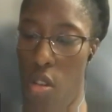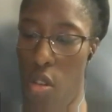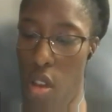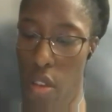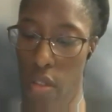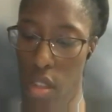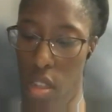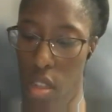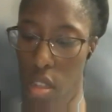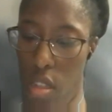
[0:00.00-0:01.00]

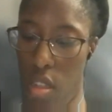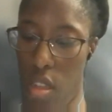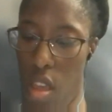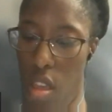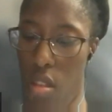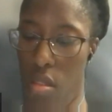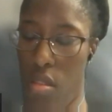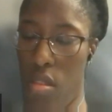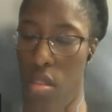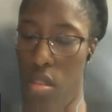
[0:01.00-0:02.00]
grievances and
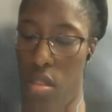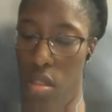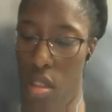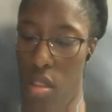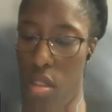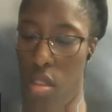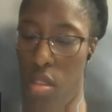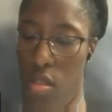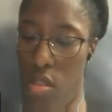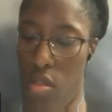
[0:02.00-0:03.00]
the
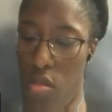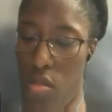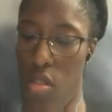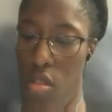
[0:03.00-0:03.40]
social